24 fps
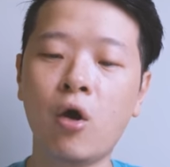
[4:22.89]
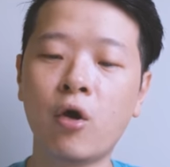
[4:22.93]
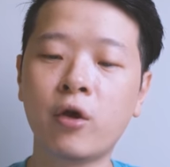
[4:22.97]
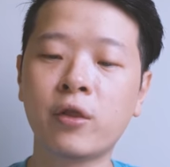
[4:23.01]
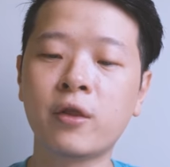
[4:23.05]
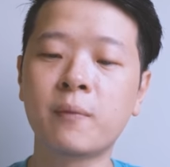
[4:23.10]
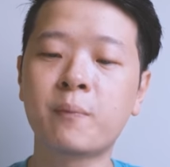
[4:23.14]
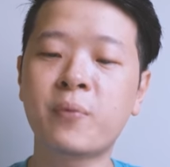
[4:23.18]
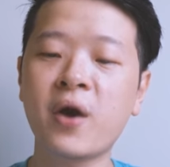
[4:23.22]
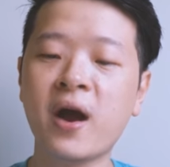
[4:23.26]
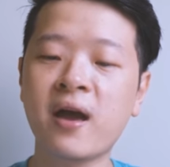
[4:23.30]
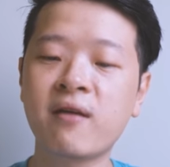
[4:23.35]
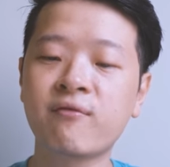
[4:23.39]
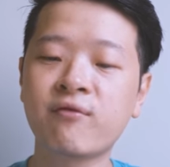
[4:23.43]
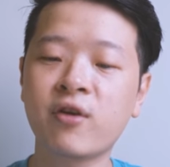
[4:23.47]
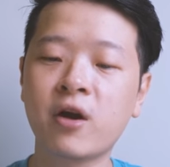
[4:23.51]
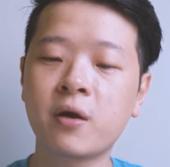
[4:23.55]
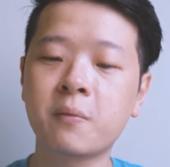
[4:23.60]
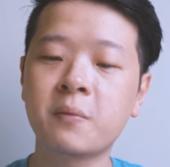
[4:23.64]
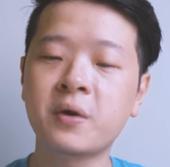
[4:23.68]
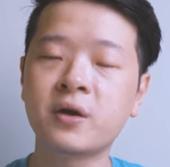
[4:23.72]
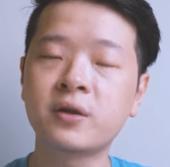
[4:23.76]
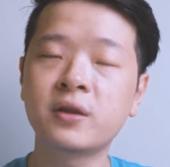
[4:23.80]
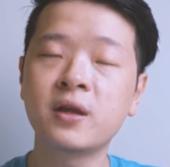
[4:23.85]
or in a bright
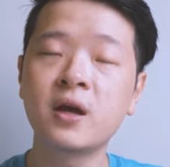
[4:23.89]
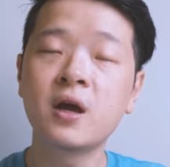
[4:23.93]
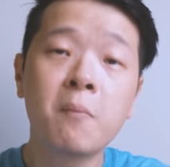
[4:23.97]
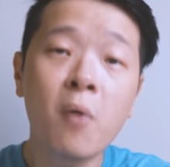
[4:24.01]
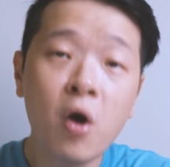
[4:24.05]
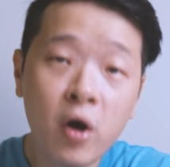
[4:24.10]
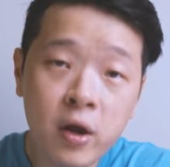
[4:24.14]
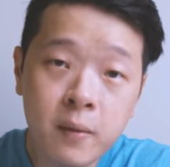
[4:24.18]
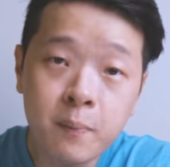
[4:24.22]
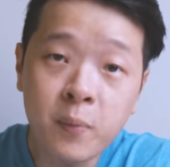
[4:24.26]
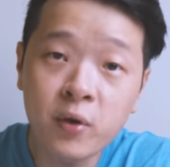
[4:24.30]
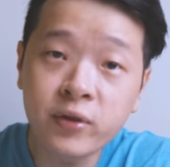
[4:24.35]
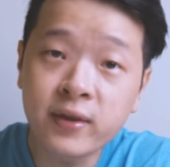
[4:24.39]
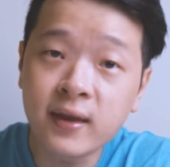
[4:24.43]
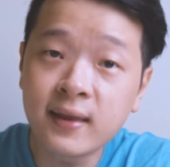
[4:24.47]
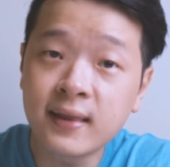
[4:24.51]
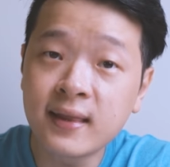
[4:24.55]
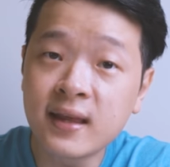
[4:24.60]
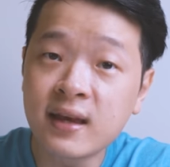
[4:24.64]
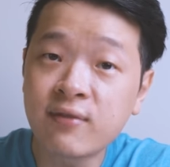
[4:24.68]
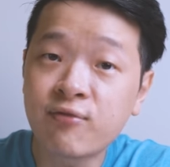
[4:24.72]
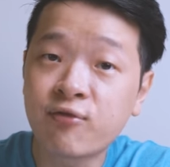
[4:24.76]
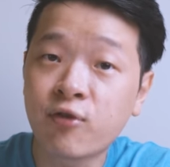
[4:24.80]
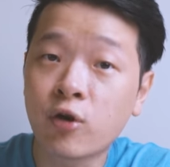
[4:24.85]
environment. More
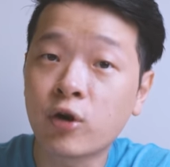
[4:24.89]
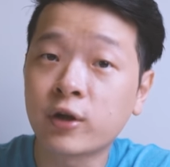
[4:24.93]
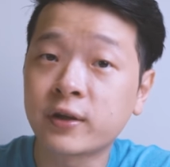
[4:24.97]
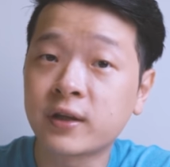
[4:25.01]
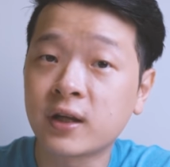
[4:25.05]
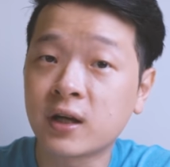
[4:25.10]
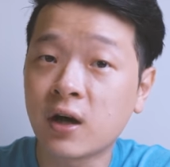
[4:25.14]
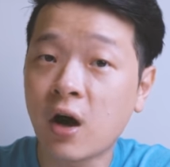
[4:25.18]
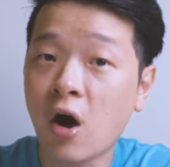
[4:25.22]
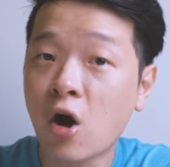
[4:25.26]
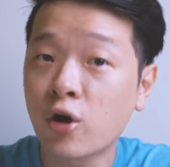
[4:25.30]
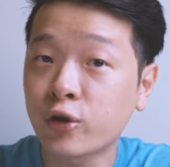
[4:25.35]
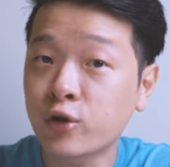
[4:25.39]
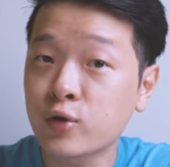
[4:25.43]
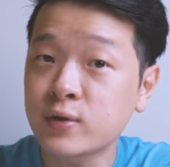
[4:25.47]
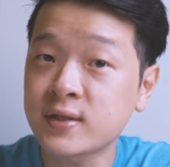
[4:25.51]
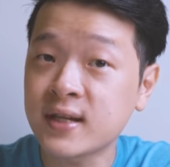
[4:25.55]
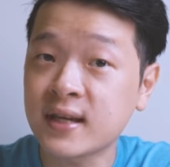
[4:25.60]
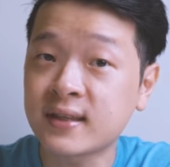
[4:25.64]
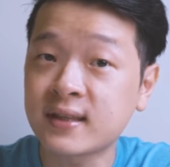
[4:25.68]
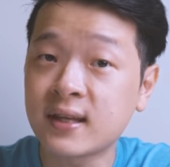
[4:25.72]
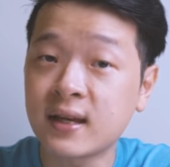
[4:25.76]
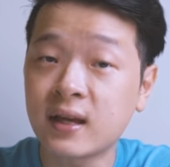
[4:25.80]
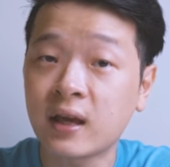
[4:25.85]
importantly for the auto
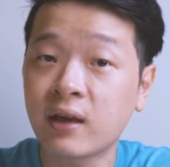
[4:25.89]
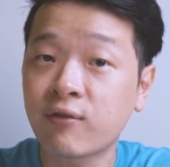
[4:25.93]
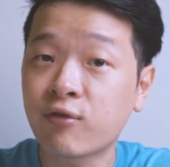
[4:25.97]
setting